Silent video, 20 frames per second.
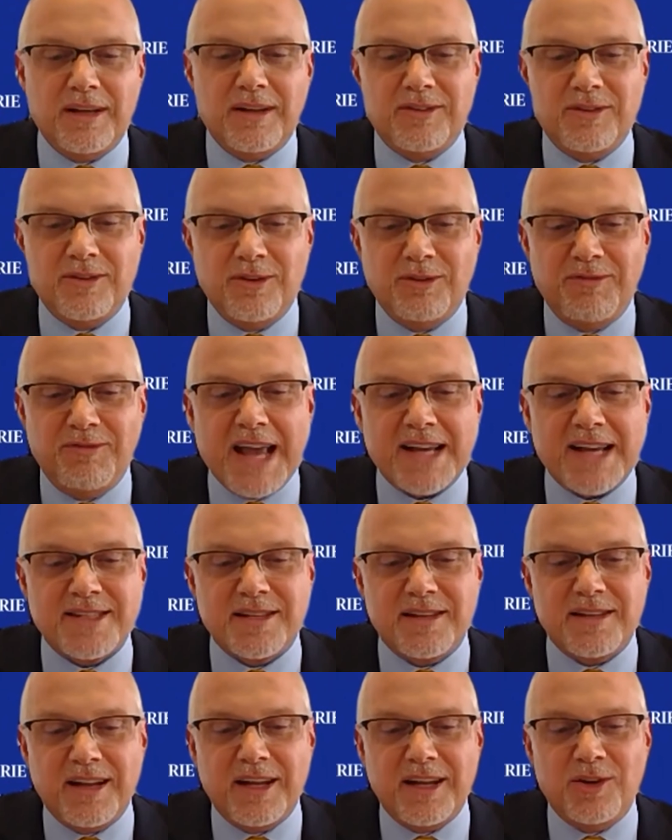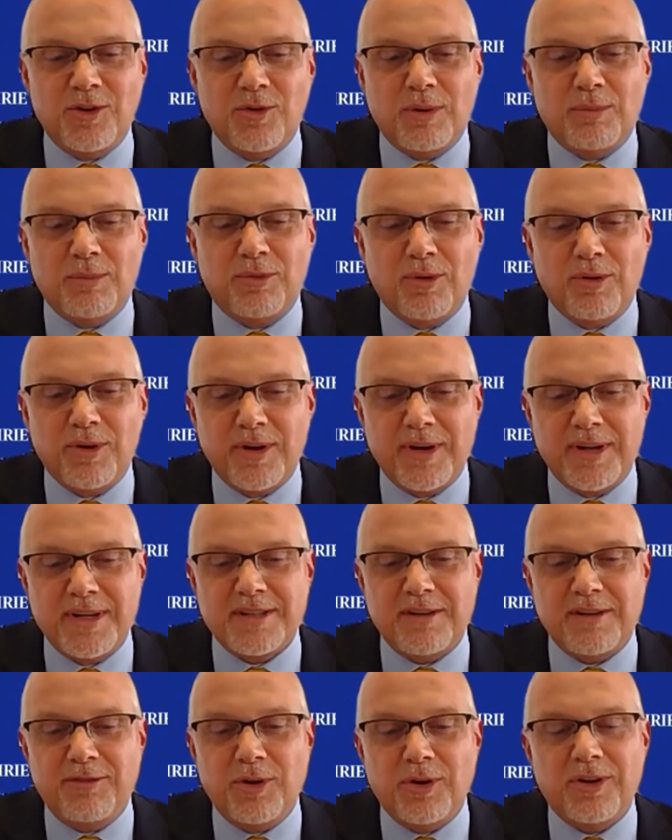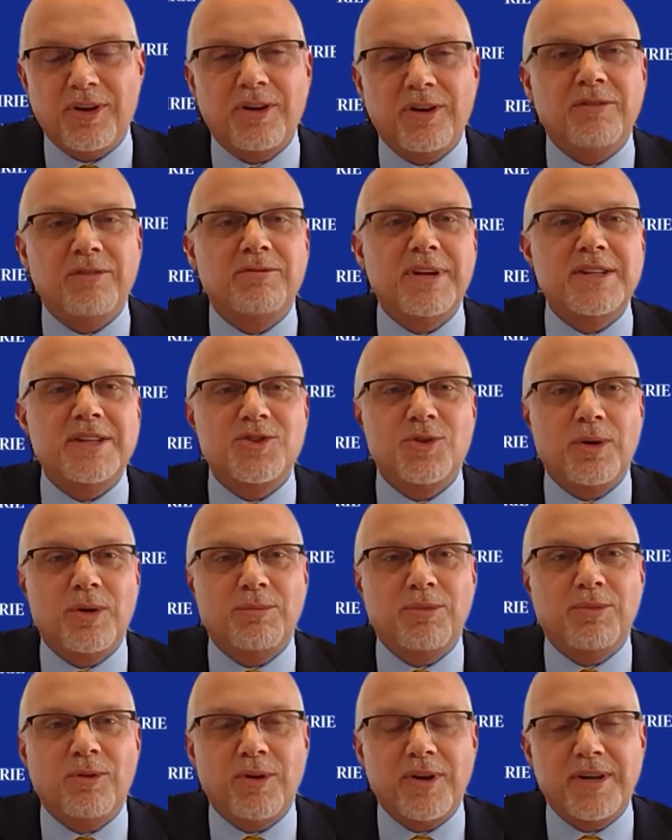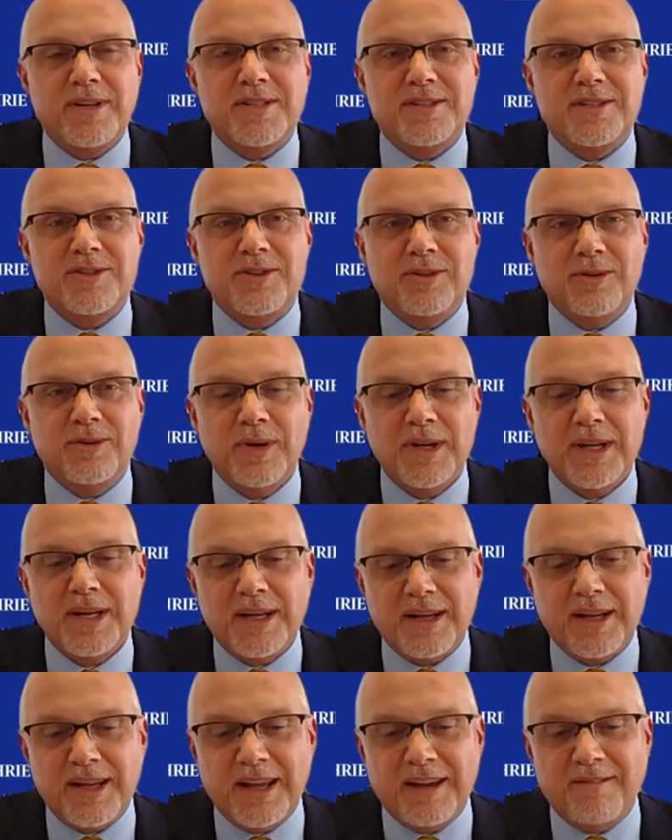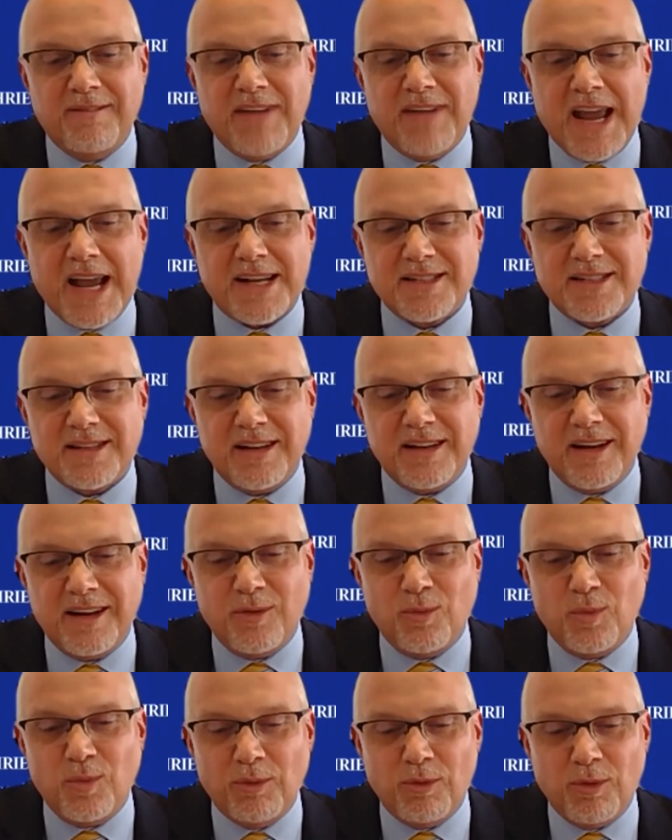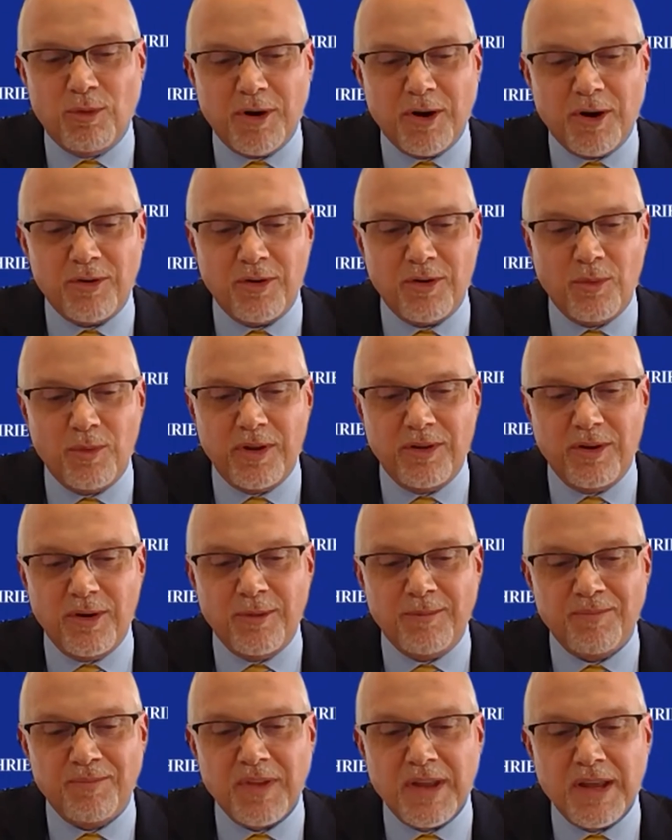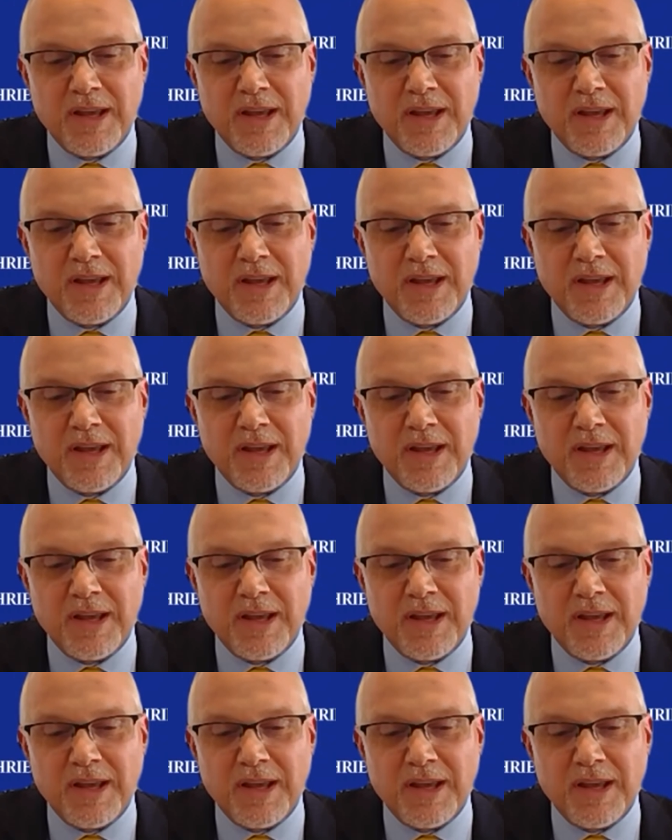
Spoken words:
to vaccinate your employees. If you can convince your employees to get vaccinated, we will partner with you.